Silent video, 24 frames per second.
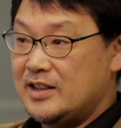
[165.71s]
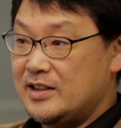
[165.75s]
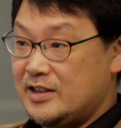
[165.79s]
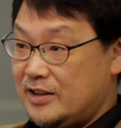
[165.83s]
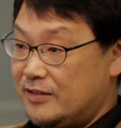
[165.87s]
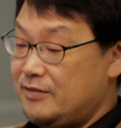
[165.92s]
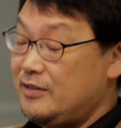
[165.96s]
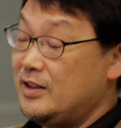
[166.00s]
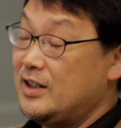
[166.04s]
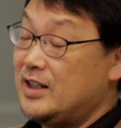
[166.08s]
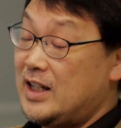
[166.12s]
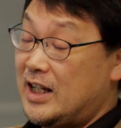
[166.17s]
and
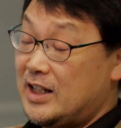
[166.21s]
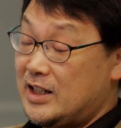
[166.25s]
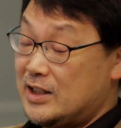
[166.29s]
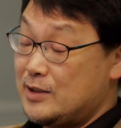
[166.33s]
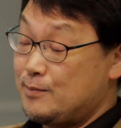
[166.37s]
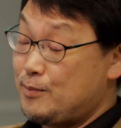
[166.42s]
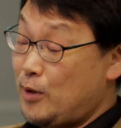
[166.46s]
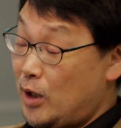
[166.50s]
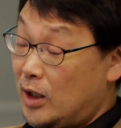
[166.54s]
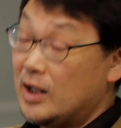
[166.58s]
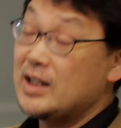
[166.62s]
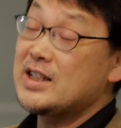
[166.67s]
different language
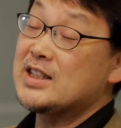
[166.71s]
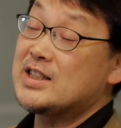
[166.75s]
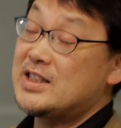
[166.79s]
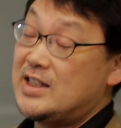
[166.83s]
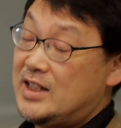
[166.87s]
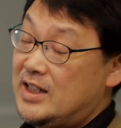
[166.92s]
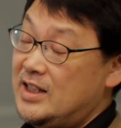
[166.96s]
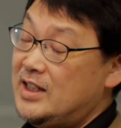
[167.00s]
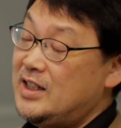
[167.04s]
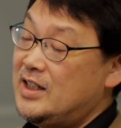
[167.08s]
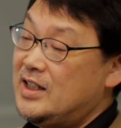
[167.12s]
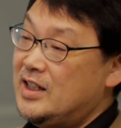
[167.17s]

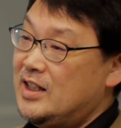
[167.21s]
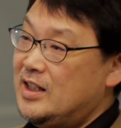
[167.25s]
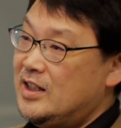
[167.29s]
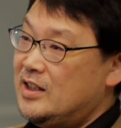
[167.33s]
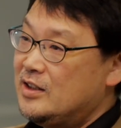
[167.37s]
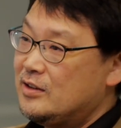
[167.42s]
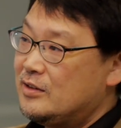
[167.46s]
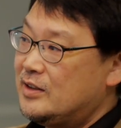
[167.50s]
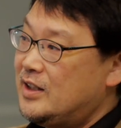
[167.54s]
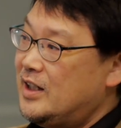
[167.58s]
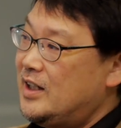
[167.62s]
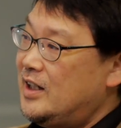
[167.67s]
policy.
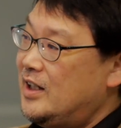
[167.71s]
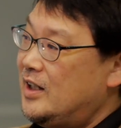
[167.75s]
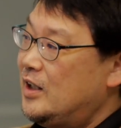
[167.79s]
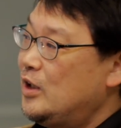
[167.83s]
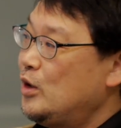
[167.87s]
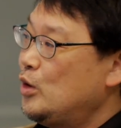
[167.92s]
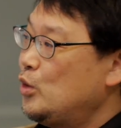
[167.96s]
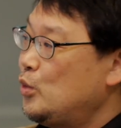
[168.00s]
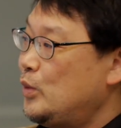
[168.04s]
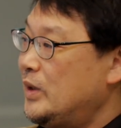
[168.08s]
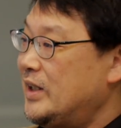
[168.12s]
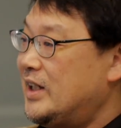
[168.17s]
But
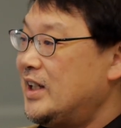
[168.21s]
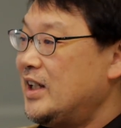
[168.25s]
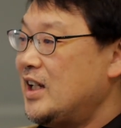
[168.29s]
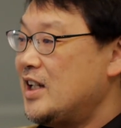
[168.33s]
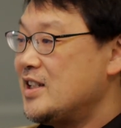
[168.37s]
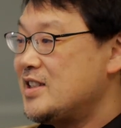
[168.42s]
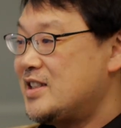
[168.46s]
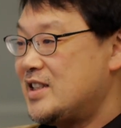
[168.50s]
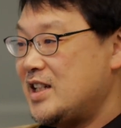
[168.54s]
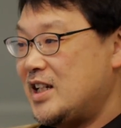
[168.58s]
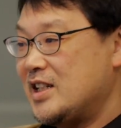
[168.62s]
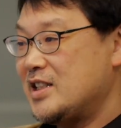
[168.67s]
we
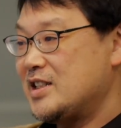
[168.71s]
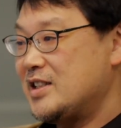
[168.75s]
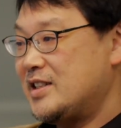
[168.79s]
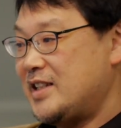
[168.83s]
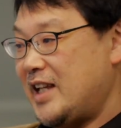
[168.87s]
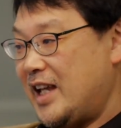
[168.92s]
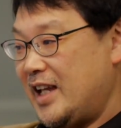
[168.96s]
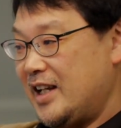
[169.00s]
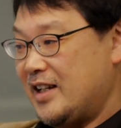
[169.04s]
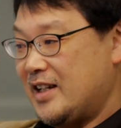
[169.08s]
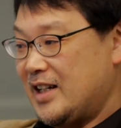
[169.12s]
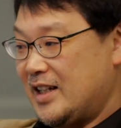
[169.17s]
cannot just
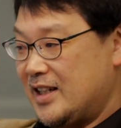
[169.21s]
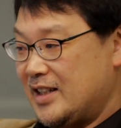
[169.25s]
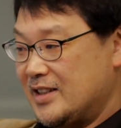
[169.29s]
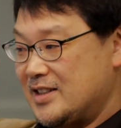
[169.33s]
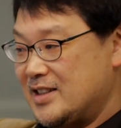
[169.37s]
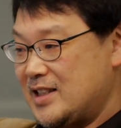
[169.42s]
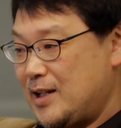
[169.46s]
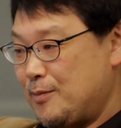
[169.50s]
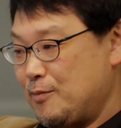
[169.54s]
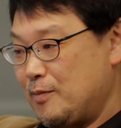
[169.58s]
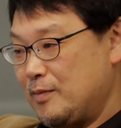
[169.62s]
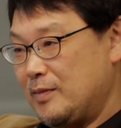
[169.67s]
take
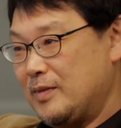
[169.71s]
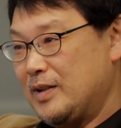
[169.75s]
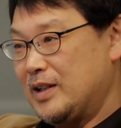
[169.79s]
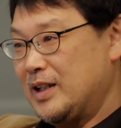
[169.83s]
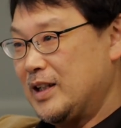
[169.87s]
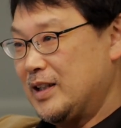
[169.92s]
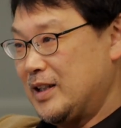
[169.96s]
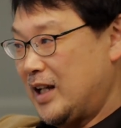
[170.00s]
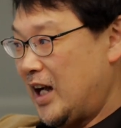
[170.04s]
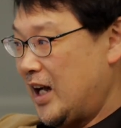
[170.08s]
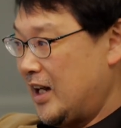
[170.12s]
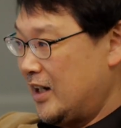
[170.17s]
some
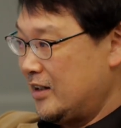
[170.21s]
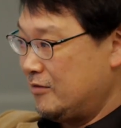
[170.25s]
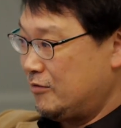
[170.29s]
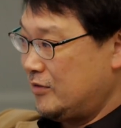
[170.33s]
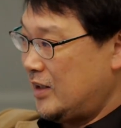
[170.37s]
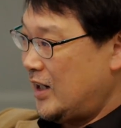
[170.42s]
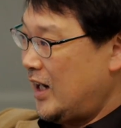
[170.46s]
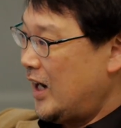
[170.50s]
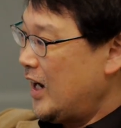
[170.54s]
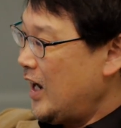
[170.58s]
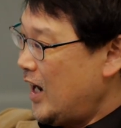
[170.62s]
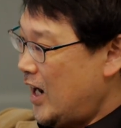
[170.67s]

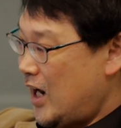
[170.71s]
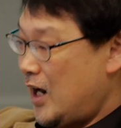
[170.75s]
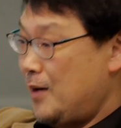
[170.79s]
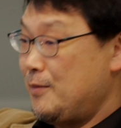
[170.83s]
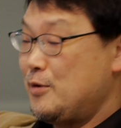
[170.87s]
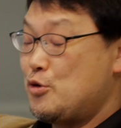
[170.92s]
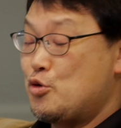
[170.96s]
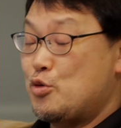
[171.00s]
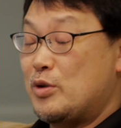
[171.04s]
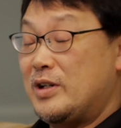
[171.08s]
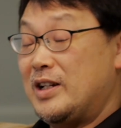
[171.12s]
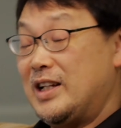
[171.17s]

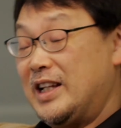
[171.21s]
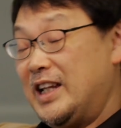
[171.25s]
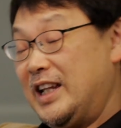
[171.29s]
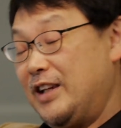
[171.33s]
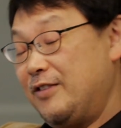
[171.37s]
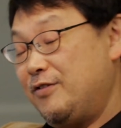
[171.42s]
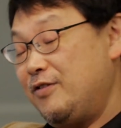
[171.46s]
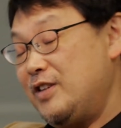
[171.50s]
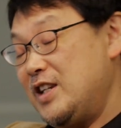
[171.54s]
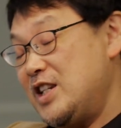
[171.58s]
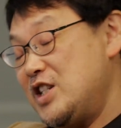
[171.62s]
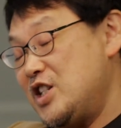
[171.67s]
arbitrary
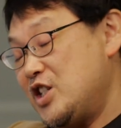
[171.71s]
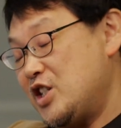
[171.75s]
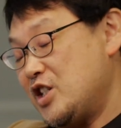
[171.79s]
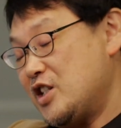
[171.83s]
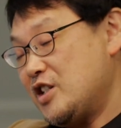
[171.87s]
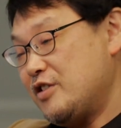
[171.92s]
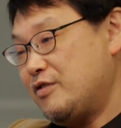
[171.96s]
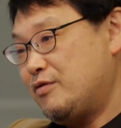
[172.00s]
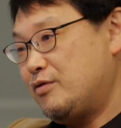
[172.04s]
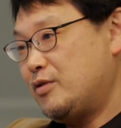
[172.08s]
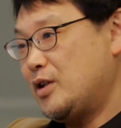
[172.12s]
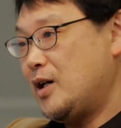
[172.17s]

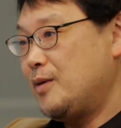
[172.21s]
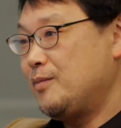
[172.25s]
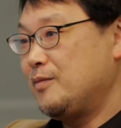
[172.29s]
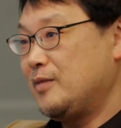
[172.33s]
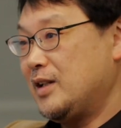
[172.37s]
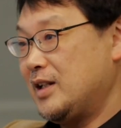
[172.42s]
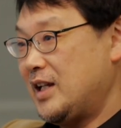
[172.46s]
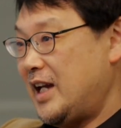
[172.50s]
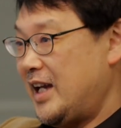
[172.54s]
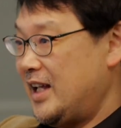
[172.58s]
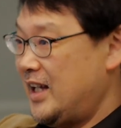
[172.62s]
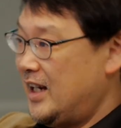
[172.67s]
feature
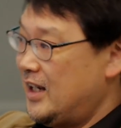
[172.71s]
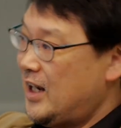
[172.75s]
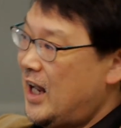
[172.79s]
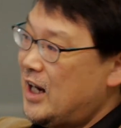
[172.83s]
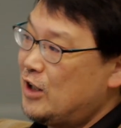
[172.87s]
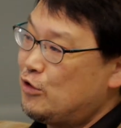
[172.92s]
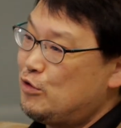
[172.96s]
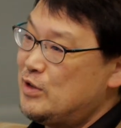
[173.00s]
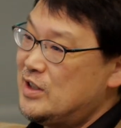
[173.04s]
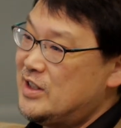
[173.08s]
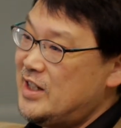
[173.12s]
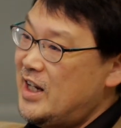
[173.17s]
from
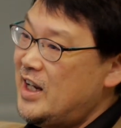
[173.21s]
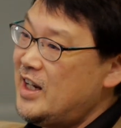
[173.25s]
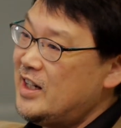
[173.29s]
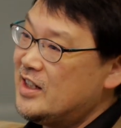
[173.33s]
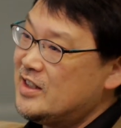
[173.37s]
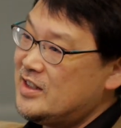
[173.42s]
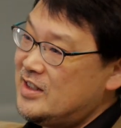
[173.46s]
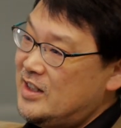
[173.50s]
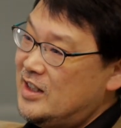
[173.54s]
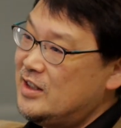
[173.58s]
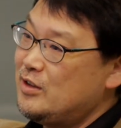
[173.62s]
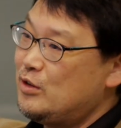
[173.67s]
language
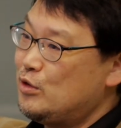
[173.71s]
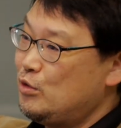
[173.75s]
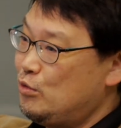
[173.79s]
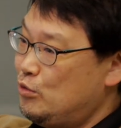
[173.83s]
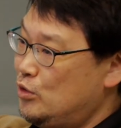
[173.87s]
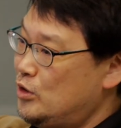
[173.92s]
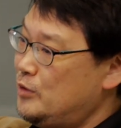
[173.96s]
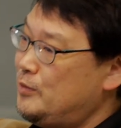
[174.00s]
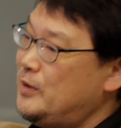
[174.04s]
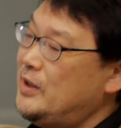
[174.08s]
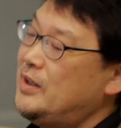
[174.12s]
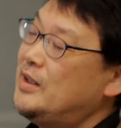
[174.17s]
X into
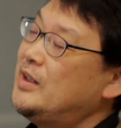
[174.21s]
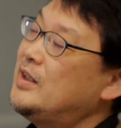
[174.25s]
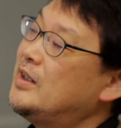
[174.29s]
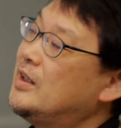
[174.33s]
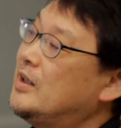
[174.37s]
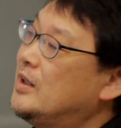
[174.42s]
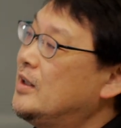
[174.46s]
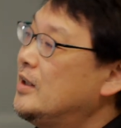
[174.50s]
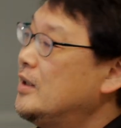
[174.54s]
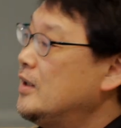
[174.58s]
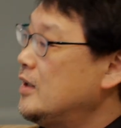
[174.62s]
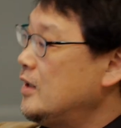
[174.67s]
Ruby.
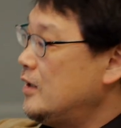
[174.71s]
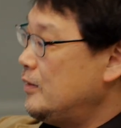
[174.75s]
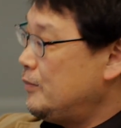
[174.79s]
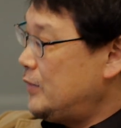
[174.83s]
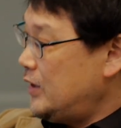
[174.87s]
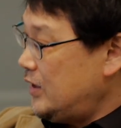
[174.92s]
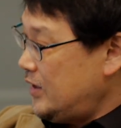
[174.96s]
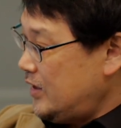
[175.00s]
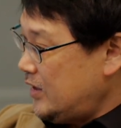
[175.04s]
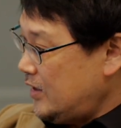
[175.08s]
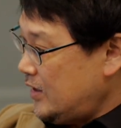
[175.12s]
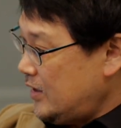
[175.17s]

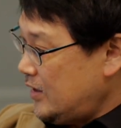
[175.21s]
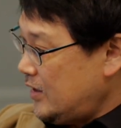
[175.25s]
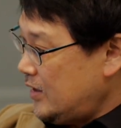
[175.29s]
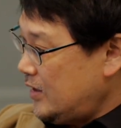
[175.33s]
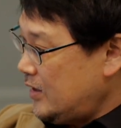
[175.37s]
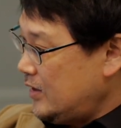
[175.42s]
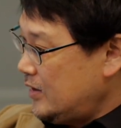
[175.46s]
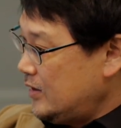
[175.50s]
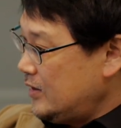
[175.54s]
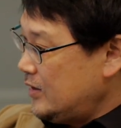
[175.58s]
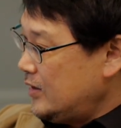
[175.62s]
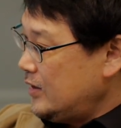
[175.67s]
But
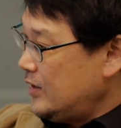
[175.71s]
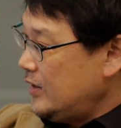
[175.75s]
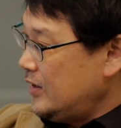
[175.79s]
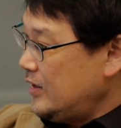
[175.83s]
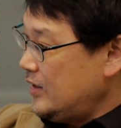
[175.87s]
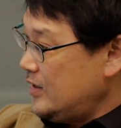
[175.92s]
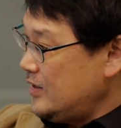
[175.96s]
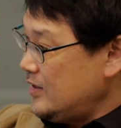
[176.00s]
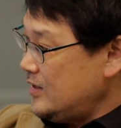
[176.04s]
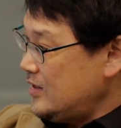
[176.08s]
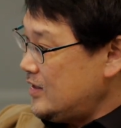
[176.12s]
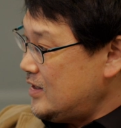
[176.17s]

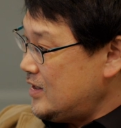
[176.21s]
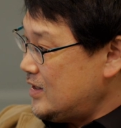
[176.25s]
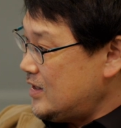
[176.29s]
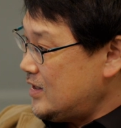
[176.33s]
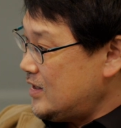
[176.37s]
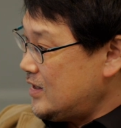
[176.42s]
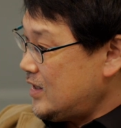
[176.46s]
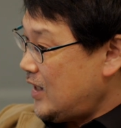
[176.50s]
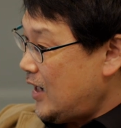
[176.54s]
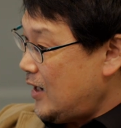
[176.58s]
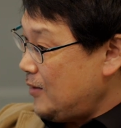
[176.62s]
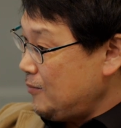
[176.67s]
in
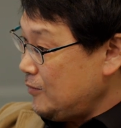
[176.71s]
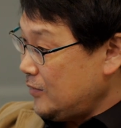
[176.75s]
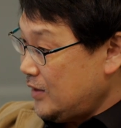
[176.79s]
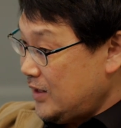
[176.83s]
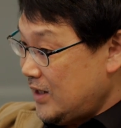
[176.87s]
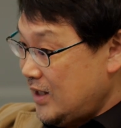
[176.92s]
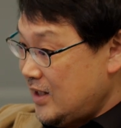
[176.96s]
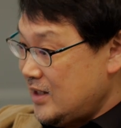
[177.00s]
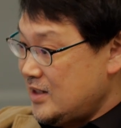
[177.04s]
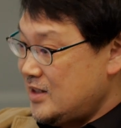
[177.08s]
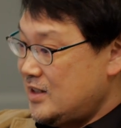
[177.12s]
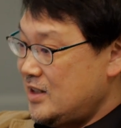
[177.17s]
some
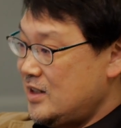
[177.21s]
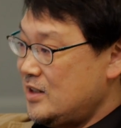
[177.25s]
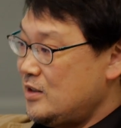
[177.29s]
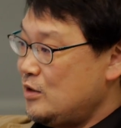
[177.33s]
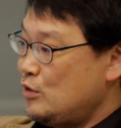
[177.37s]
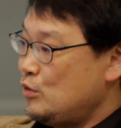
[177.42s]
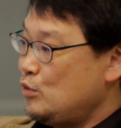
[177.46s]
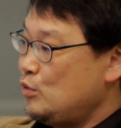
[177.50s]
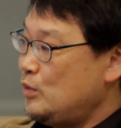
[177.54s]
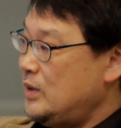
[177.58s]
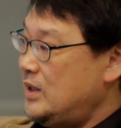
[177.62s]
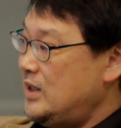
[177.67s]

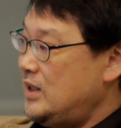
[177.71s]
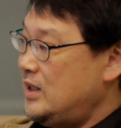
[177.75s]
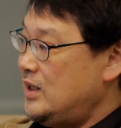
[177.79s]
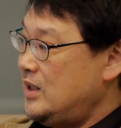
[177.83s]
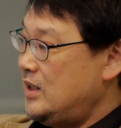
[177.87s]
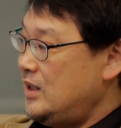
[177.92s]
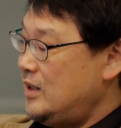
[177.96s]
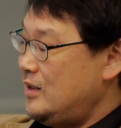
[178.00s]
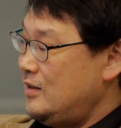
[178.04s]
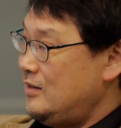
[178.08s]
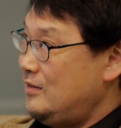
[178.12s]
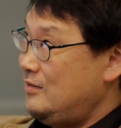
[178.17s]
cases,
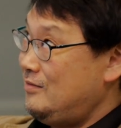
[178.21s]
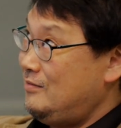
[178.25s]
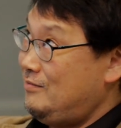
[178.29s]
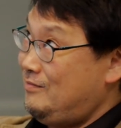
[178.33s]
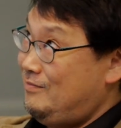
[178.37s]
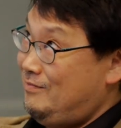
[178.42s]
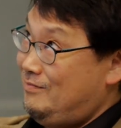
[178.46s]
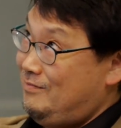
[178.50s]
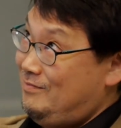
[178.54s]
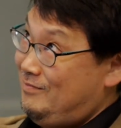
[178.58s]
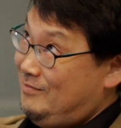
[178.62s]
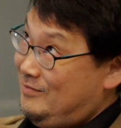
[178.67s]
we
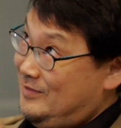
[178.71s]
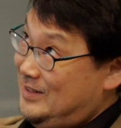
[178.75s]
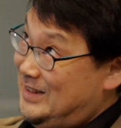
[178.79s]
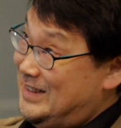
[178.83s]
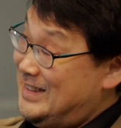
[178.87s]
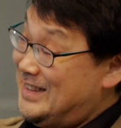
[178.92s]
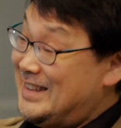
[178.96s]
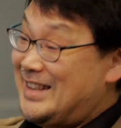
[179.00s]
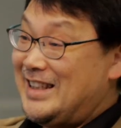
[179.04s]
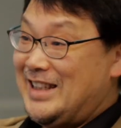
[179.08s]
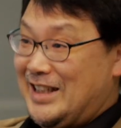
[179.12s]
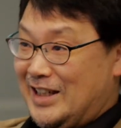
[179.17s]

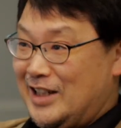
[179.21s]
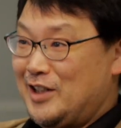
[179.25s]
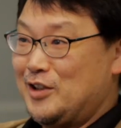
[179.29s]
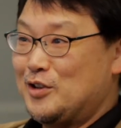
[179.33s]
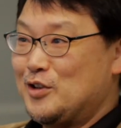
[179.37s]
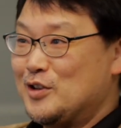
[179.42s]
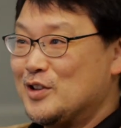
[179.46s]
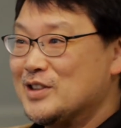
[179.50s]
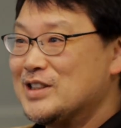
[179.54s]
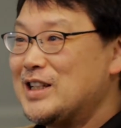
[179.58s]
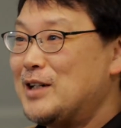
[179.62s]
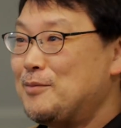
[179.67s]

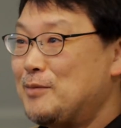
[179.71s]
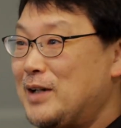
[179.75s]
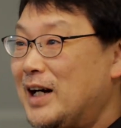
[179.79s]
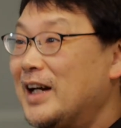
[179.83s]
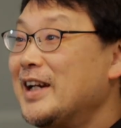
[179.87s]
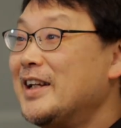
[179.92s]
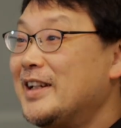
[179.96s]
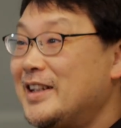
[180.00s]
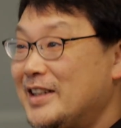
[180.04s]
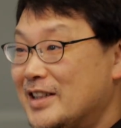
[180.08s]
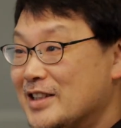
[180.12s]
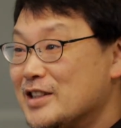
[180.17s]
steal some
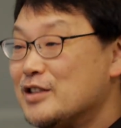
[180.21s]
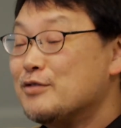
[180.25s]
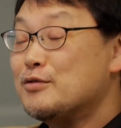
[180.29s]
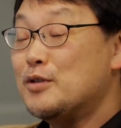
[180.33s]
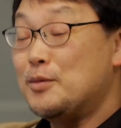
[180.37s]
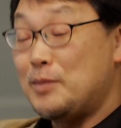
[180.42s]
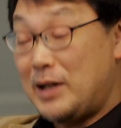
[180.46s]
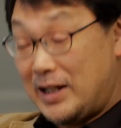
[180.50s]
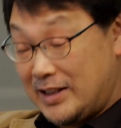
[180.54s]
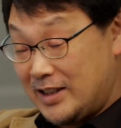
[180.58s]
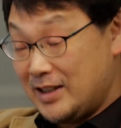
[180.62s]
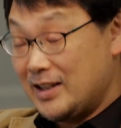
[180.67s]
ideas
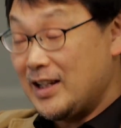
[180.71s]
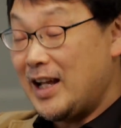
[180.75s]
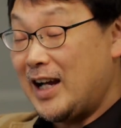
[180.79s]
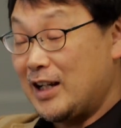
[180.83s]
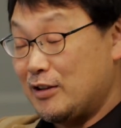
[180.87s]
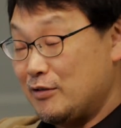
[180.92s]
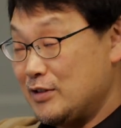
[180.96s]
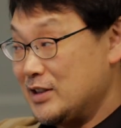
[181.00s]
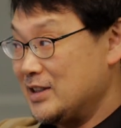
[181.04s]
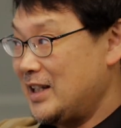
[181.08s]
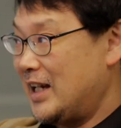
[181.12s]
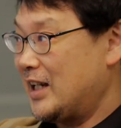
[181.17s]
from other
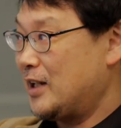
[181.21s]
languages